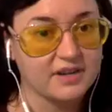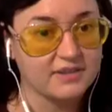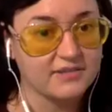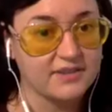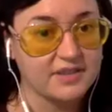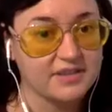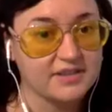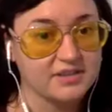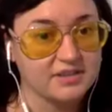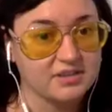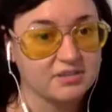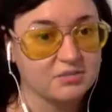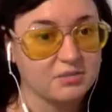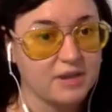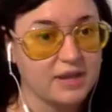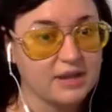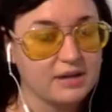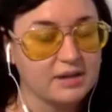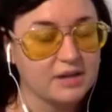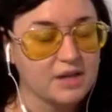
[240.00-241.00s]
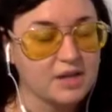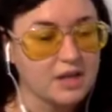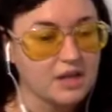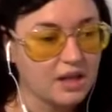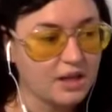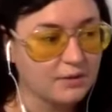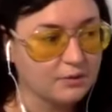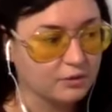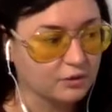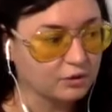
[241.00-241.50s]
faces, right?
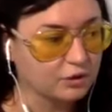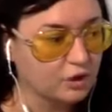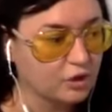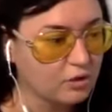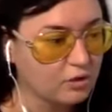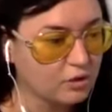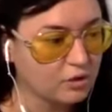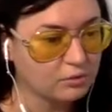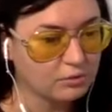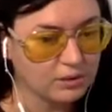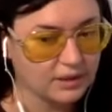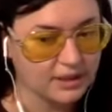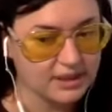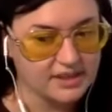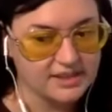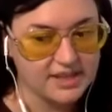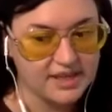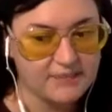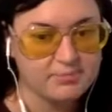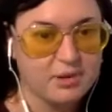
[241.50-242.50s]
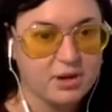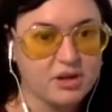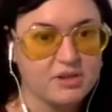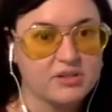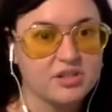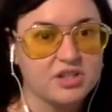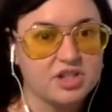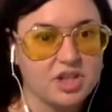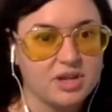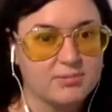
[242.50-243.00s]
If we're local, we're going to take part in
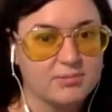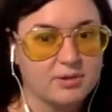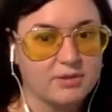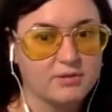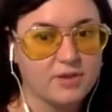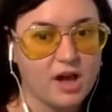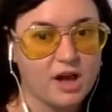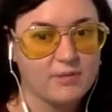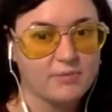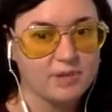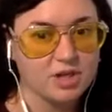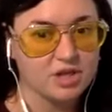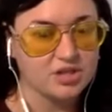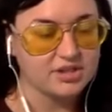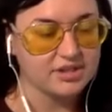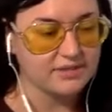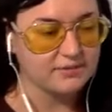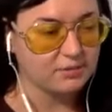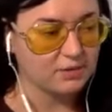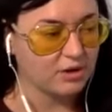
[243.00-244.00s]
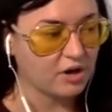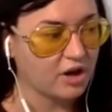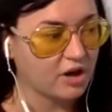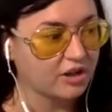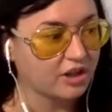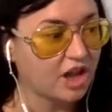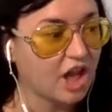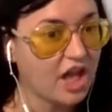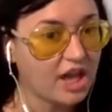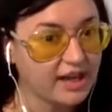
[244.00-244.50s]
the Chamber of Commerce. If we're
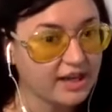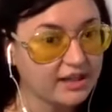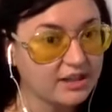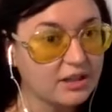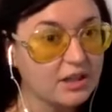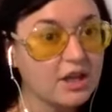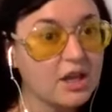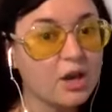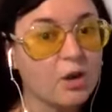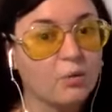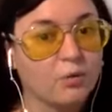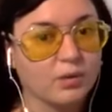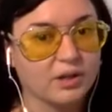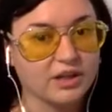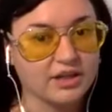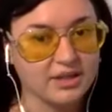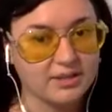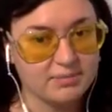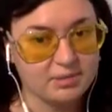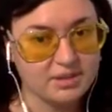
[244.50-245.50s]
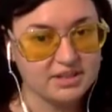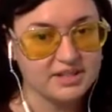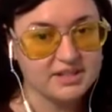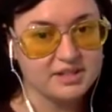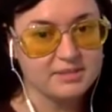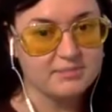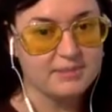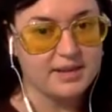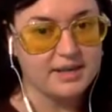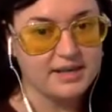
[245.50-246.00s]
online, we're going to
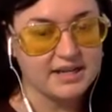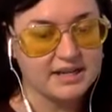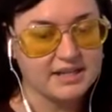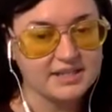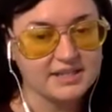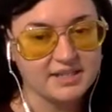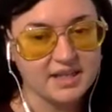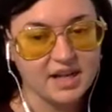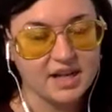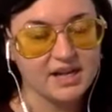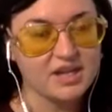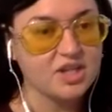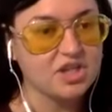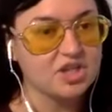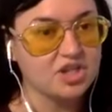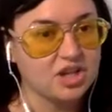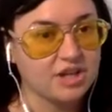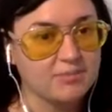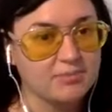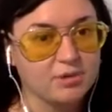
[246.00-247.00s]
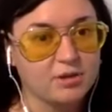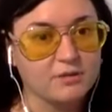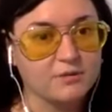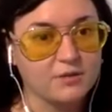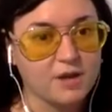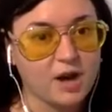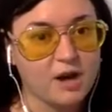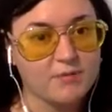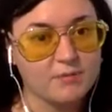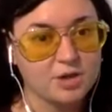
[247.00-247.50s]
participate inside Chamber of
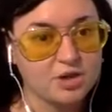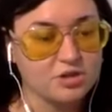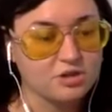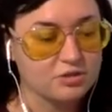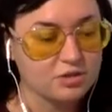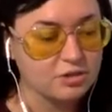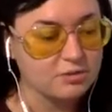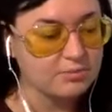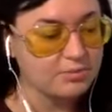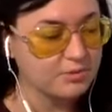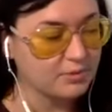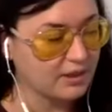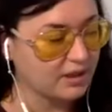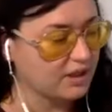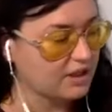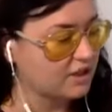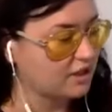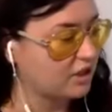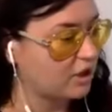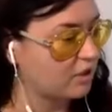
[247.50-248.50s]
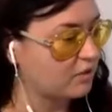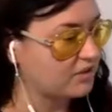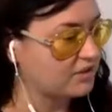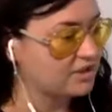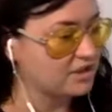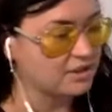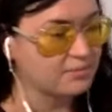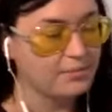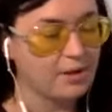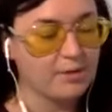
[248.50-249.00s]
Commerce groups. We're going to go
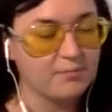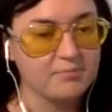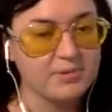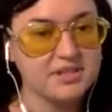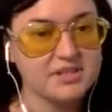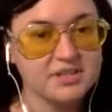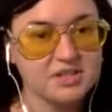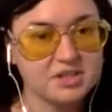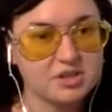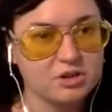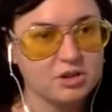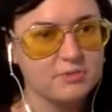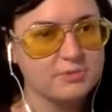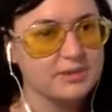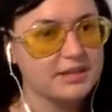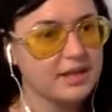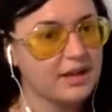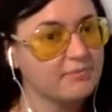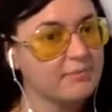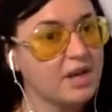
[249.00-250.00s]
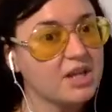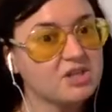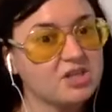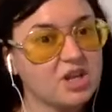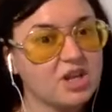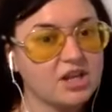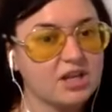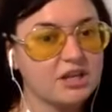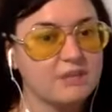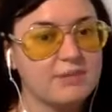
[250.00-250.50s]
into small business groups. Now, I'm not
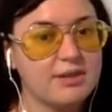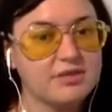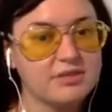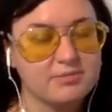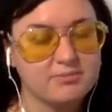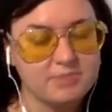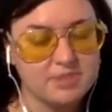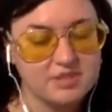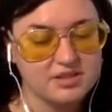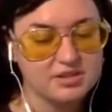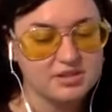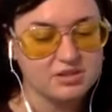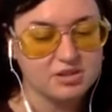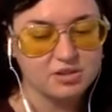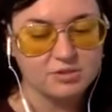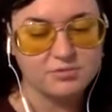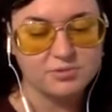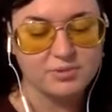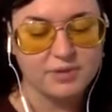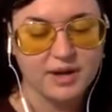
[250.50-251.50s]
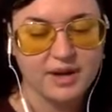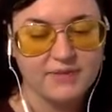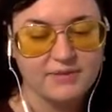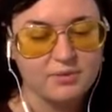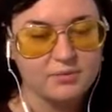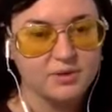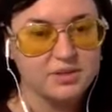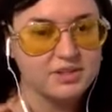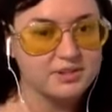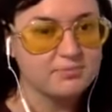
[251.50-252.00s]
talking about the business groups where
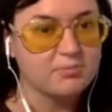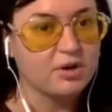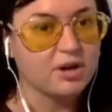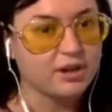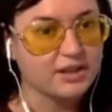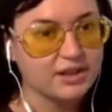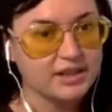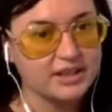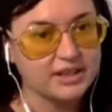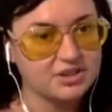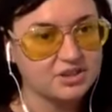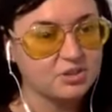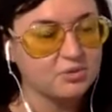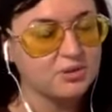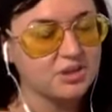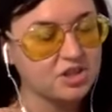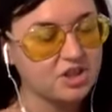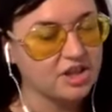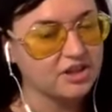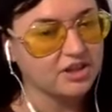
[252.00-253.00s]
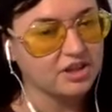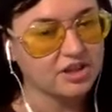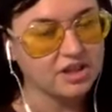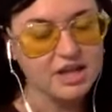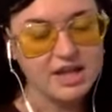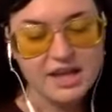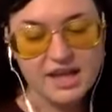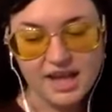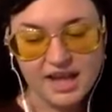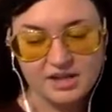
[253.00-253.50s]
everyone's marketing to each other
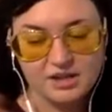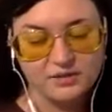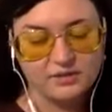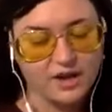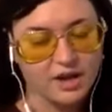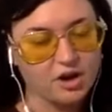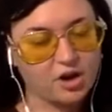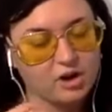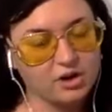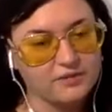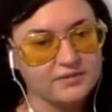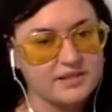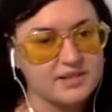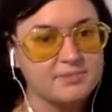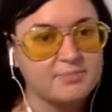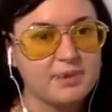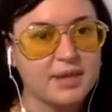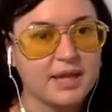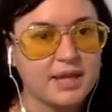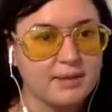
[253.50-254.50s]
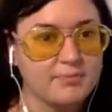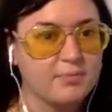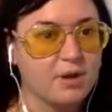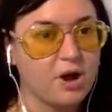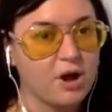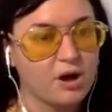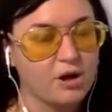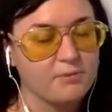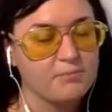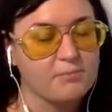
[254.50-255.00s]
and you've got all of this ping
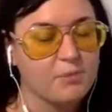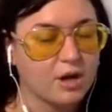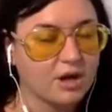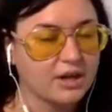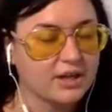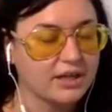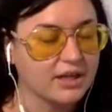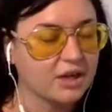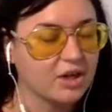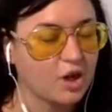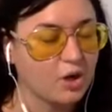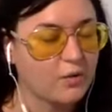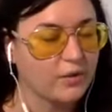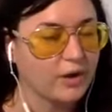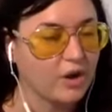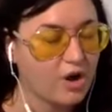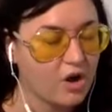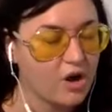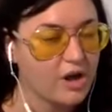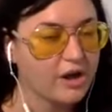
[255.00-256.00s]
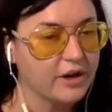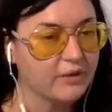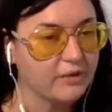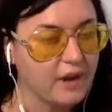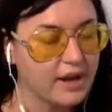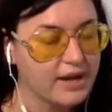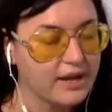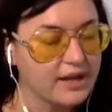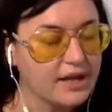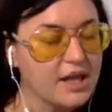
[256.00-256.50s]
pong marketing going on,
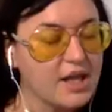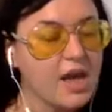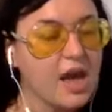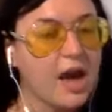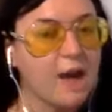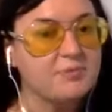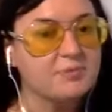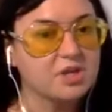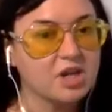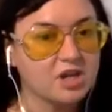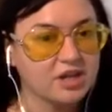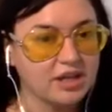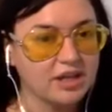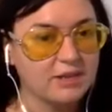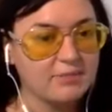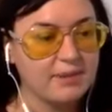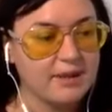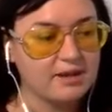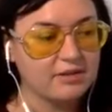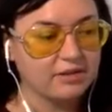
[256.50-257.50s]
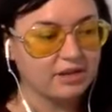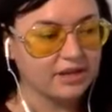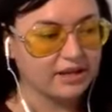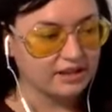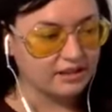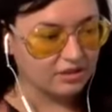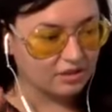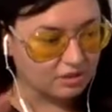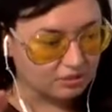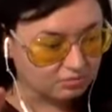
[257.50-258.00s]
right? I'm talking about
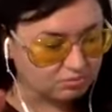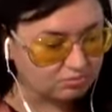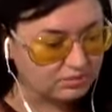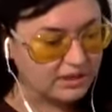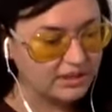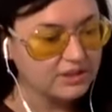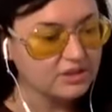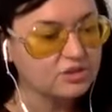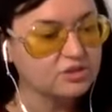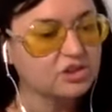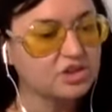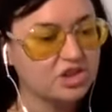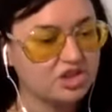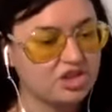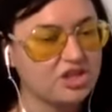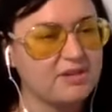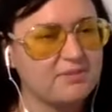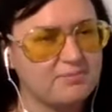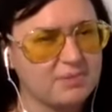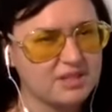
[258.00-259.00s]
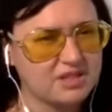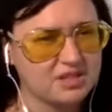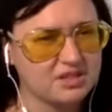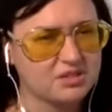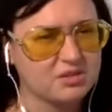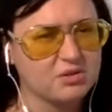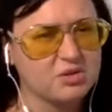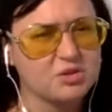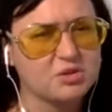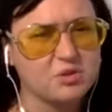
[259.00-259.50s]
like the real legit business
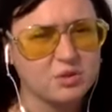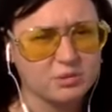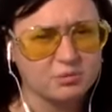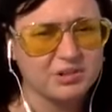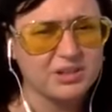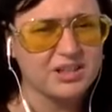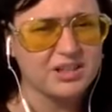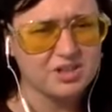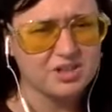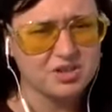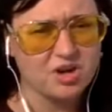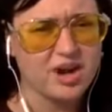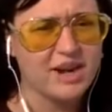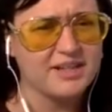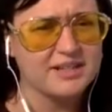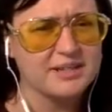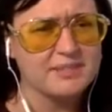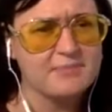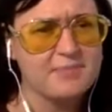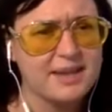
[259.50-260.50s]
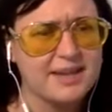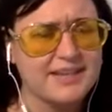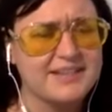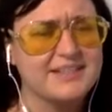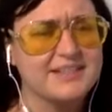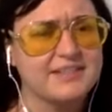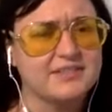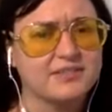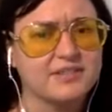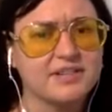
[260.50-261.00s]
owners who are really trying to make a
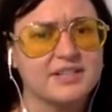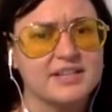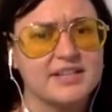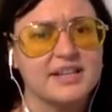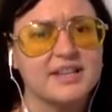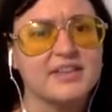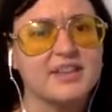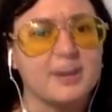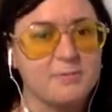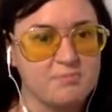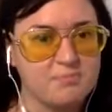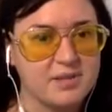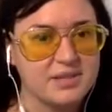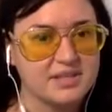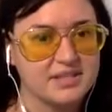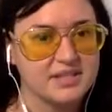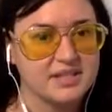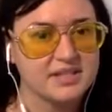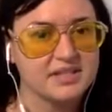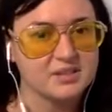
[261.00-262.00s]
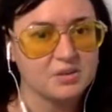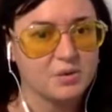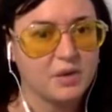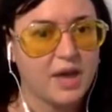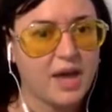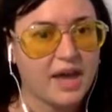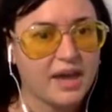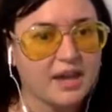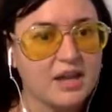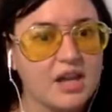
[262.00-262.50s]
difference in their business,
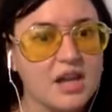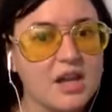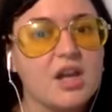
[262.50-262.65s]
okay?